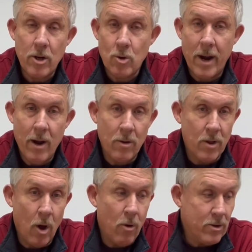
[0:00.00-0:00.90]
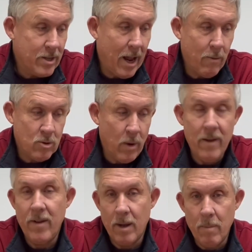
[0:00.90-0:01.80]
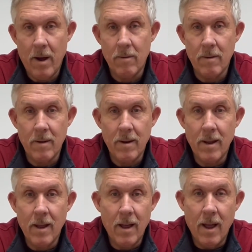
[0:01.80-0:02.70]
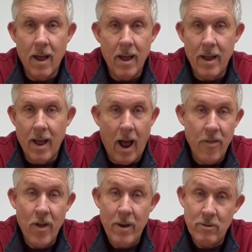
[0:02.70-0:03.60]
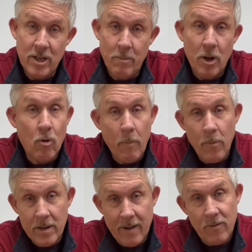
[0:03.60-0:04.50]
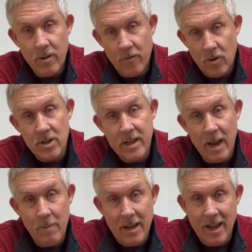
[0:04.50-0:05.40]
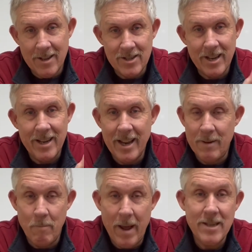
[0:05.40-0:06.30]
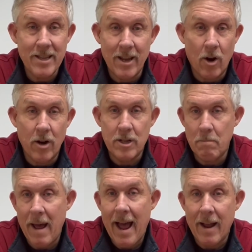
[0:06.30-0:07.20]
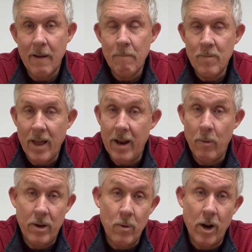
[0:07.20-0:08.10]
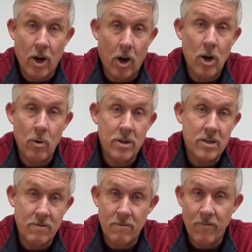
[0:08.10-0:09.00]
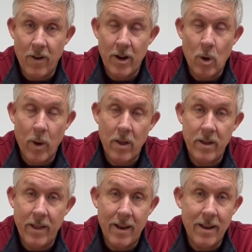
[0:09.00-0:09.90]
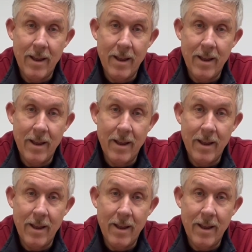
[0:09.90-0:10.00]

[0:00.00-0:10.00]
tried out the Hokas that I was raving about, I thought he was going to be crippled after the first day because it basically hurt his back. And it occurred to us fairly quickly that